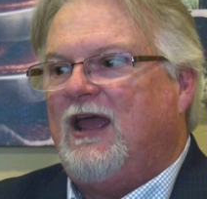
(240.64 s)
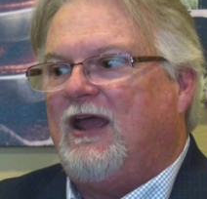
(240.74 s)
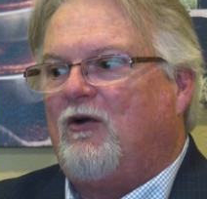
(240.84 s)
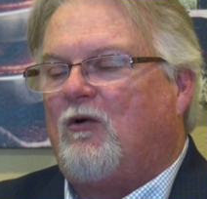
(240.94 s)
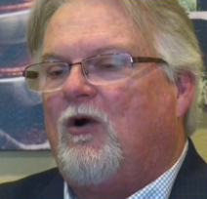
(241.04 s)

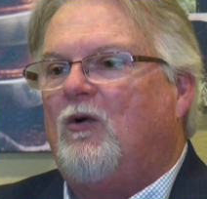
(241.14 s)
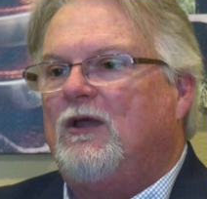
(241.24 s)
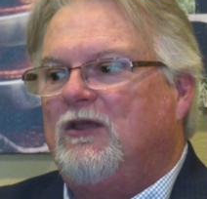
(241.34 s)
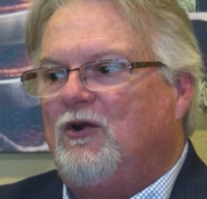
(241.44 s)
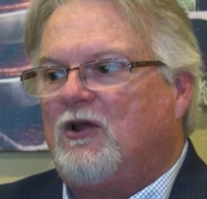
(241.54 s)
and
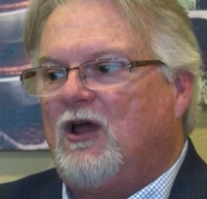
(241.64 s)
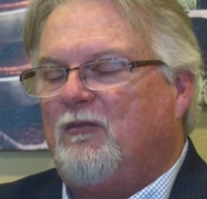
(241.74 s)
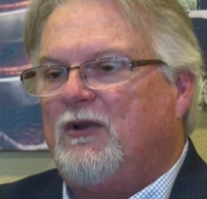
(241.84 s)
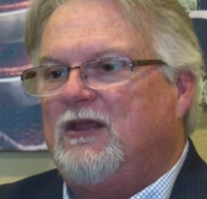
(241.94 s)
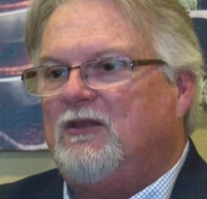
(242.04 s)
growing your
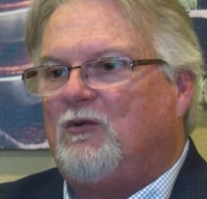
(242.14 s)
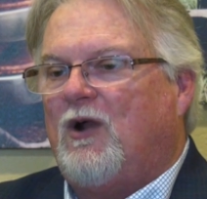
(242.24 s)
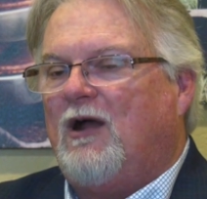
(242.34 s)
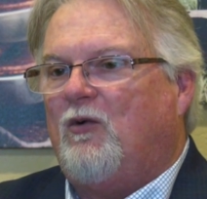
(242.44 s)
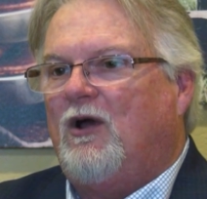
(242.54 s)
company in the
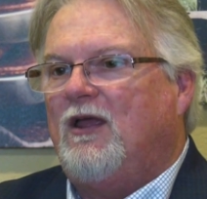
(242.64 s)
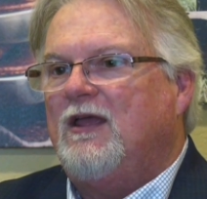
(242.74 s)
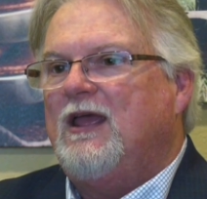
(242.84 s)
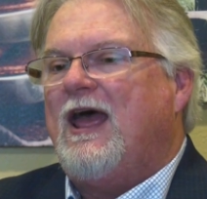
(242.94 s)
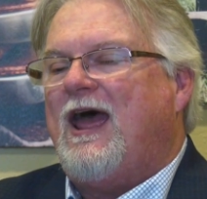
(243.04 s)
right
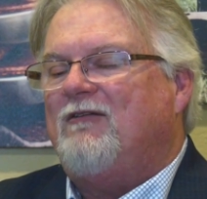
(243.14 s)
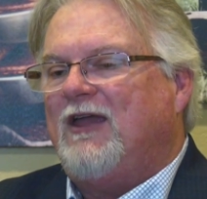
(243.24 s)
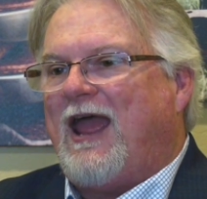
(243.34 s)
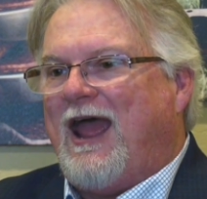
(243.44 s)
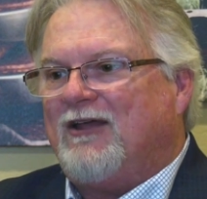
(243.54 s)
way,
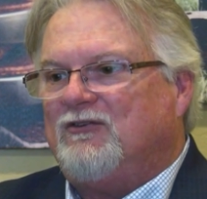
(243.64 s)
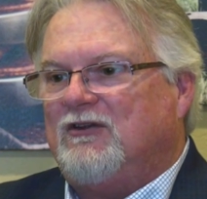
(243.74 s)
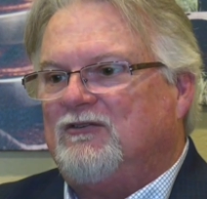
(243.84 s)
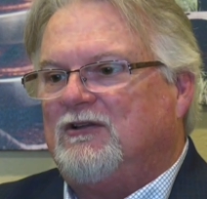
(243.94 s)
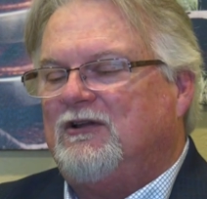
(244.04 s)
having
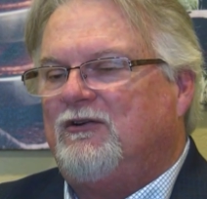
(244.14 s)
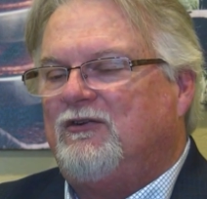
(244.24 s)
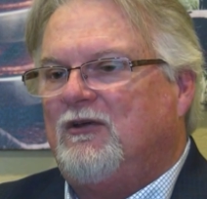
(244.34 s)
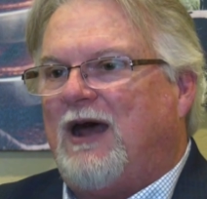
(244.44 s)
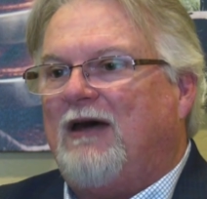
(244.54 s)
access to
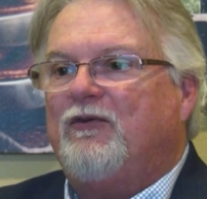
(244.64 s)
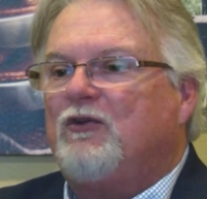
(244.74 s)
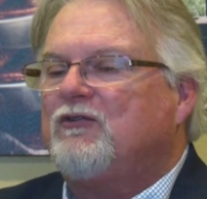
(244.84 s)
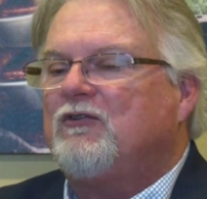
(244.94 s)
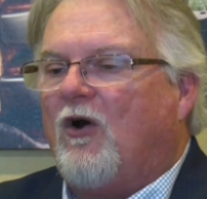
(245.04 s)
leadership. I
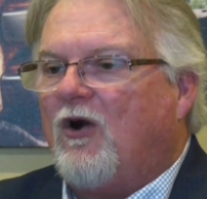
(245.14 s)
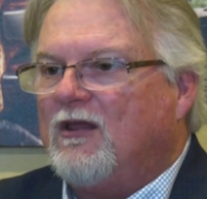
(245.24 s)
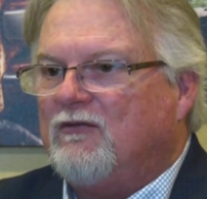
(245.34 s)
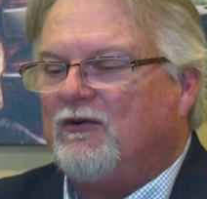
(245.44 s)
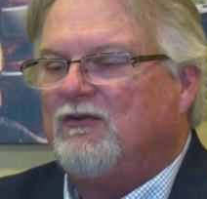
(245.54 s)
feel
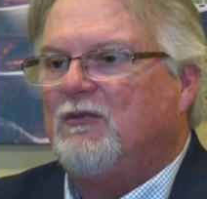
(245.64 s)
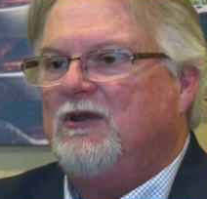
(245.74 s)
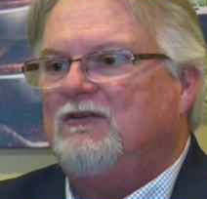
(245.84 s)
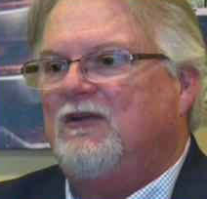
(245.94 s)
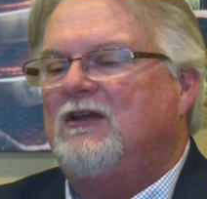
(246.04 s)
sorry for some
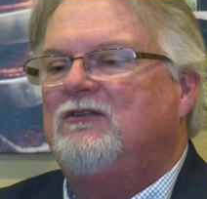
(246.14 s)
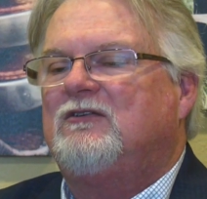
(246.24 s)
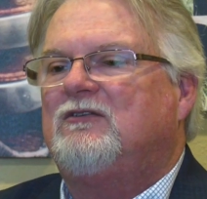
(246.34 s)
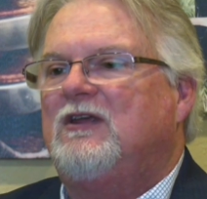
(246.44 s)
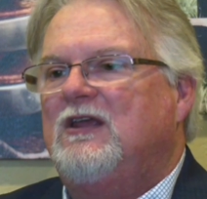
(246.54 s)
of these
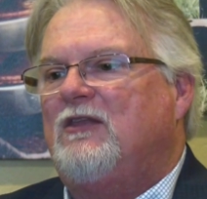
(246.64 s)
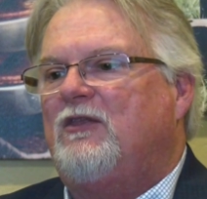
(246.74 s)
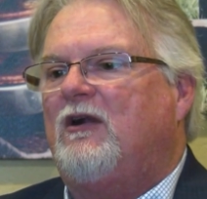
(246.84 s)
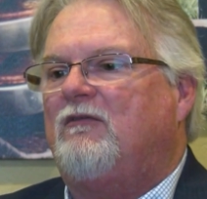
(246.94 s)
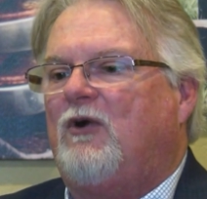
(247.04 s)
agents
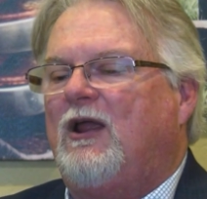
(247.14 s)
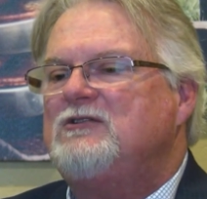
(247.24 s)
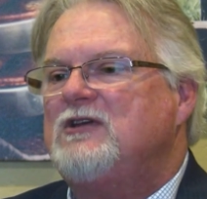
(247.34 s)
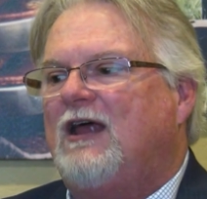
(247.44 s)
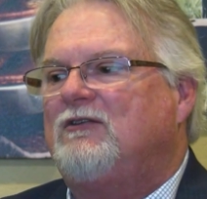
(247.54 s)
that are at
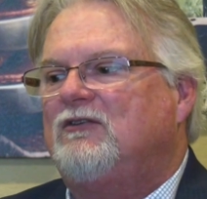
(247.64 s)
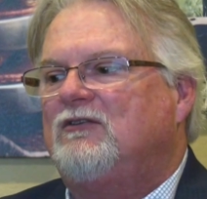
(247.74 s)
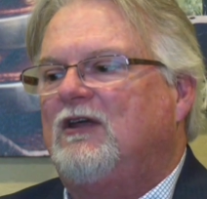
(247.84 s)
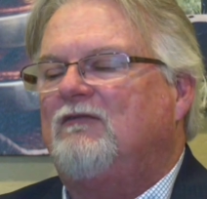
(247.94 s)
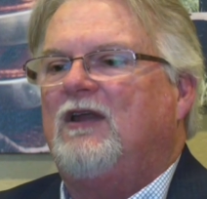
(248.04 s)

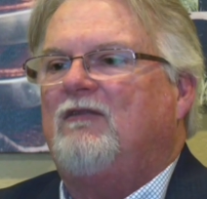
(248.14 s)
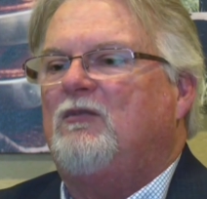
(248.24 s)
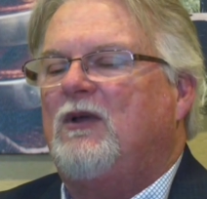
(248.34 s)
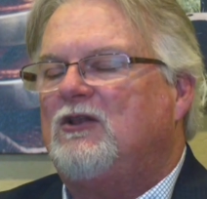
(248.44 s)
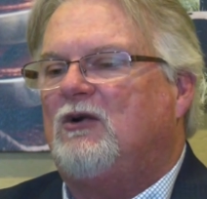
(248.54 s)
franchises that have
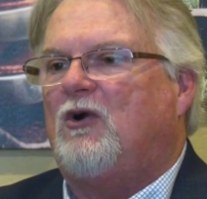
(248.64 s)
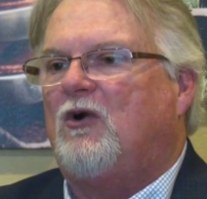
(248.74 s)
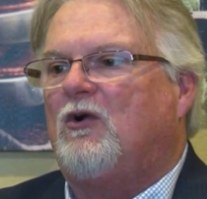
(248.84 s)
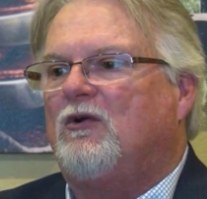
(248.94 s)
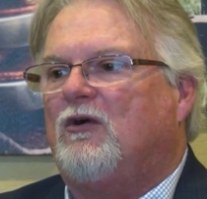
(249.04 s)
never met their
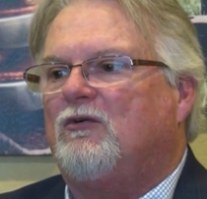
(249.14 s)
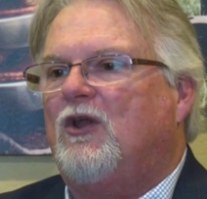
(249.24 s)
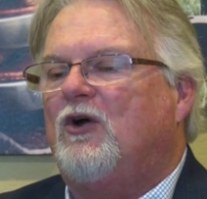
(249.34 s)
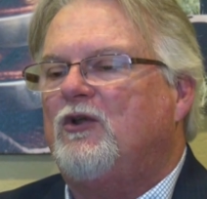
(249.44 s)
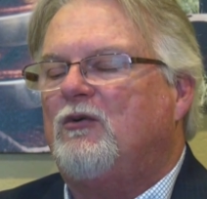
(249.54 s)
broker, don't
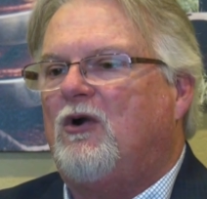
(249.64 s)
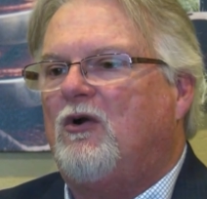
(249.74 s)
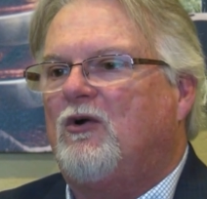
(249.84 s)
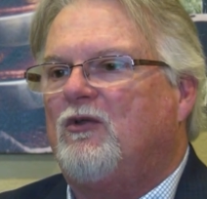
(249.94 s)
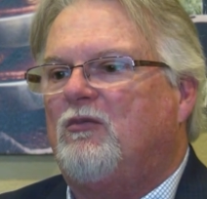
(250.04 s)
know their
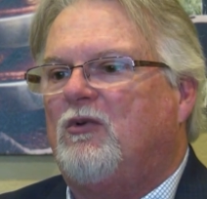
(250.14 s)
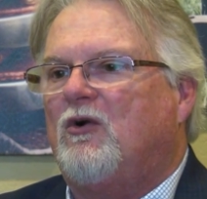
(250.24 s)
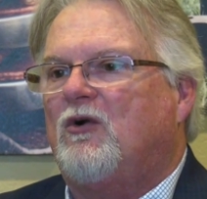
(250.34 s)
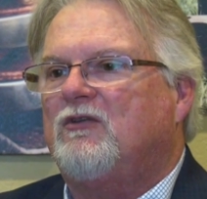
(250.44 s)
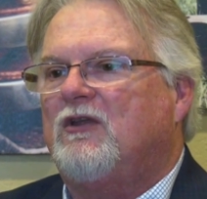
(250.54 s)
broker, their
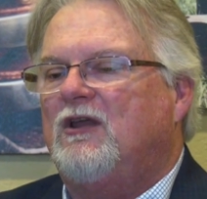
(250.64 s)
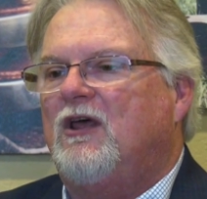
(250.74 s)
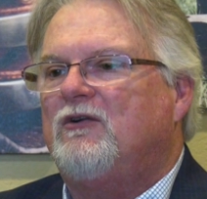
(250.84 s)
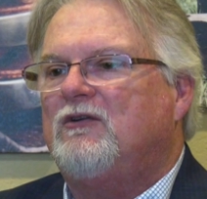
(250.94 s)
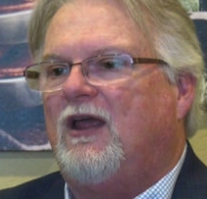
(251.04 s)
broker's in
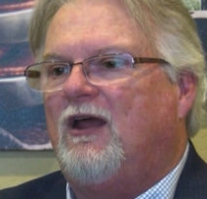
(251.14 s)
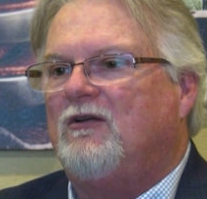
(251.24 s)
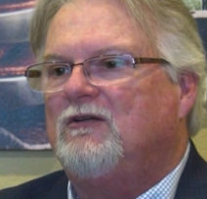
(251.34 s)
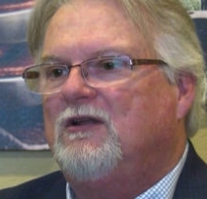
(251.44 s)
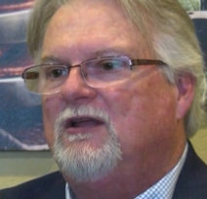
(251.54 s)
another town.